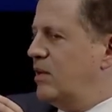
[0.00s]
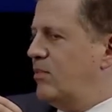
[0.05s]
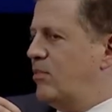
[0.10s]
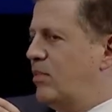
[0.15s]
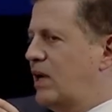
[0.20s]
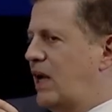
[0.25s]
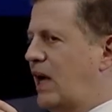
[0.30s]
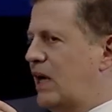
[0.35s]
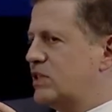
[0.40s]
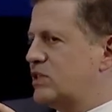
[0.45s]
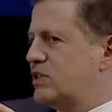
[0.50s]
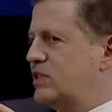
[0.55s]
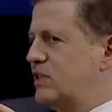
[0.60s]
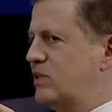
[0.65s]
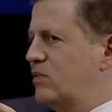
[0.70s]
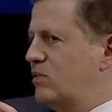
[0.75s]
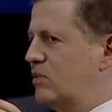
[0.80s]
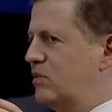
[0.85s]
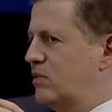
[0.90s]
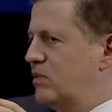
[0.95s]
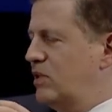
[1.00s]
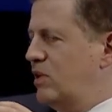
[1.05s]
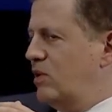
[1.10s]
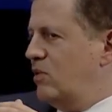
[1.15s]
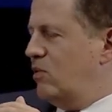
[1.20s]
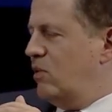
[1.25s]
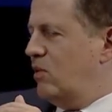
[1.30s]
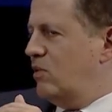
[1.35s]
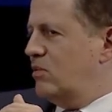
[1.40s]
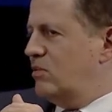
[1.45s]
But actually, you
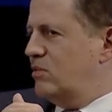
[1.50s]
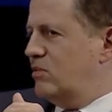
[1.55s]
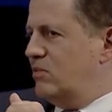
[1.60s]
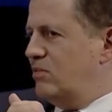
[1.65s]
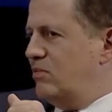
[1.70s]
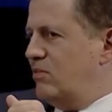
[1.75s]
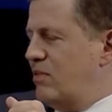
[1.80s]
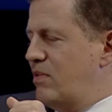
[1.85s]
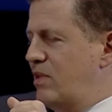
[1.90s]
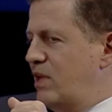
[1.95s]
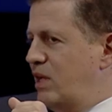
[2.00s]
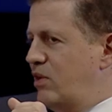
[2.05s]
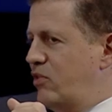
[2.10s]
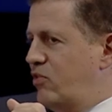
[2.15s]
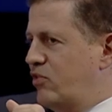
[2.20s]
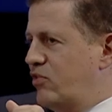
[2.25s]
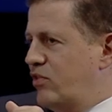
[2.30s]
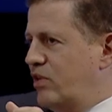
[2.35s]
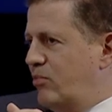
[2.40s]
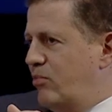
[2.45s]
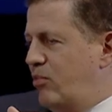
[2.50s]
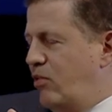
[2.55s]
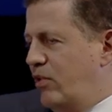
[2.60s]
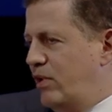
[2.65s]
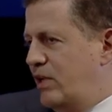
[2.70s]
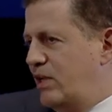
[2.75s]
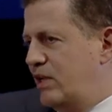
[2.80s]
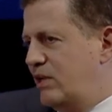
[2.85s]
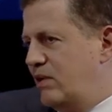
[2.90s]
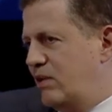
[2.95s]
know, the interesting
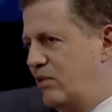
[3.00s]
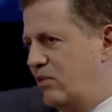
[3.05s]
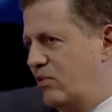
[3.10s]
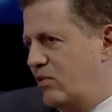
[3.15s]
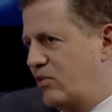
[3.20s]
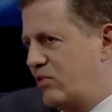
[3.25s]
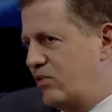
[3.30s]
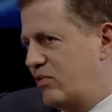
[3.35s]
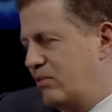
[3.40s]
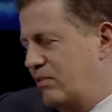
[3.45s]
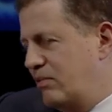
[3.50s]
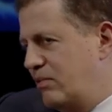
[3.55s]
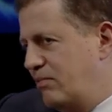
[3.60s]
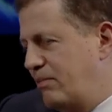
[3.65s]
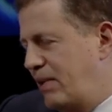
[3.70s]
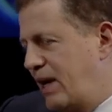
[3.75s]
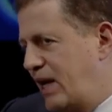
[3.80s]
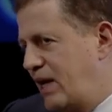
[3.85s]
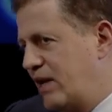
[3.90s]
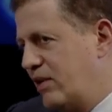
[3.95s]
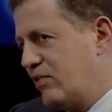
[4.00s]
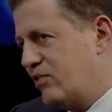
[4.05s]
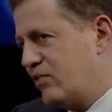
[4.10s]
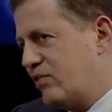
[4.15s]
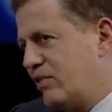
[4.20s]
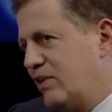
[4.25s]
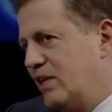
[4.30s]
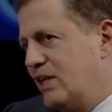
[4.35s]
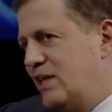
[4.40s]
point that was made is,